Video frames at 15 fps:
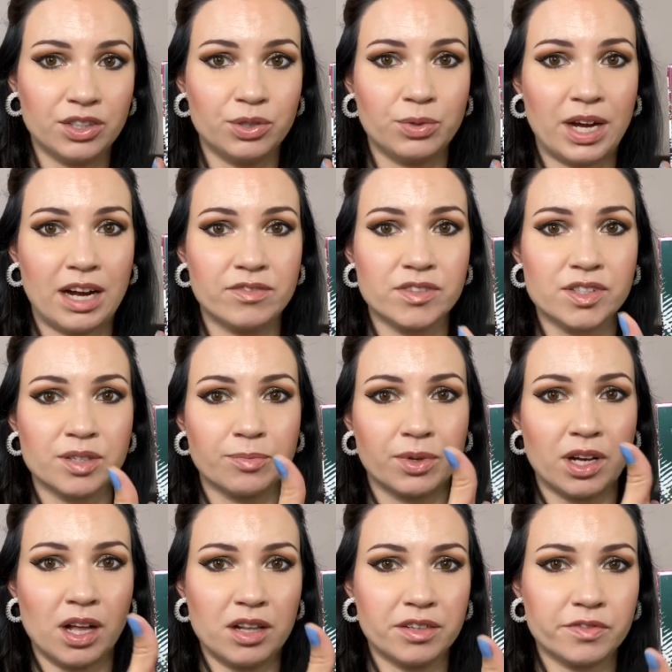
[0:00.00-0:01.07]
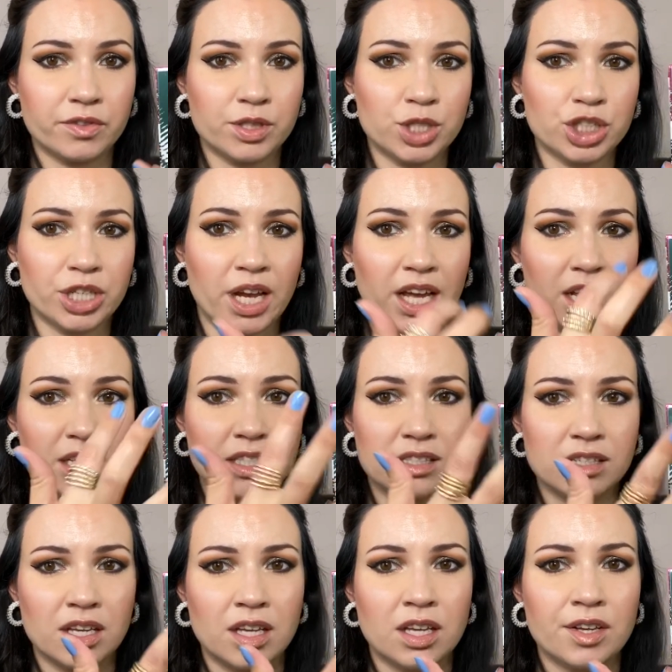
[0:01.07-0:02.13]
You have some colorful
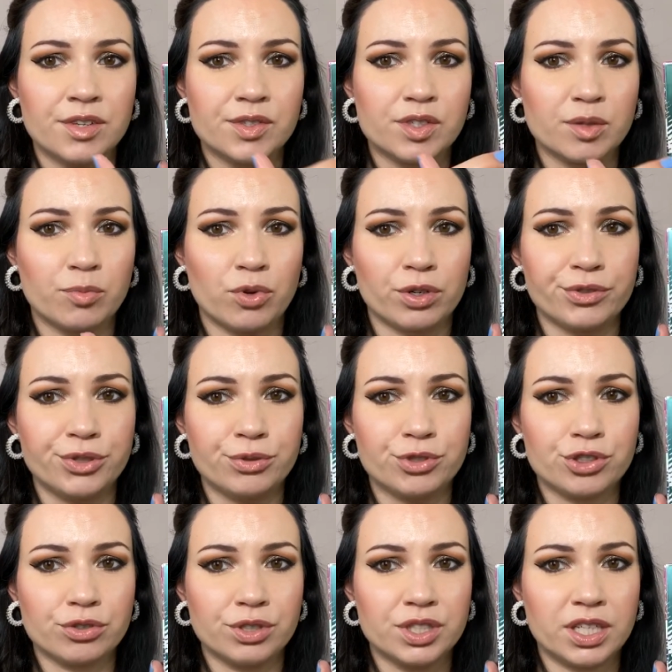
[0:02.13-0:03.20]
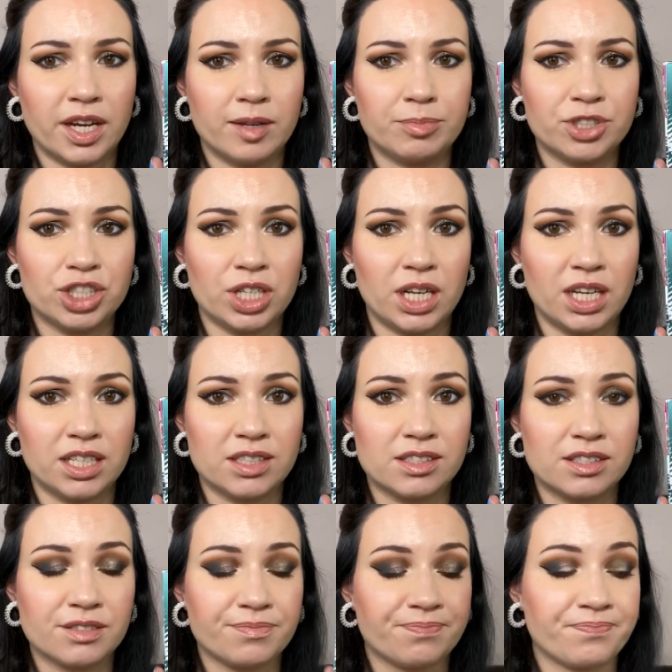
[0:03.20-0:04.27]
shades, some more neutral type
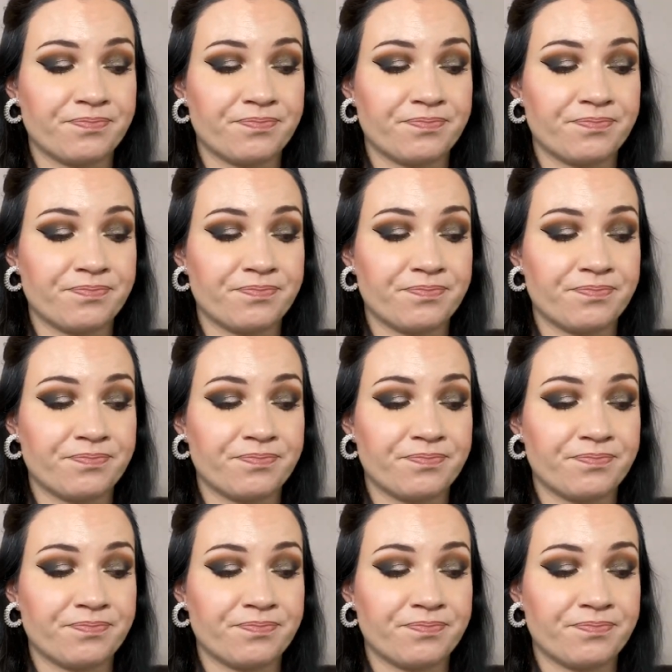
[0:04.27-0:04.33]
shades.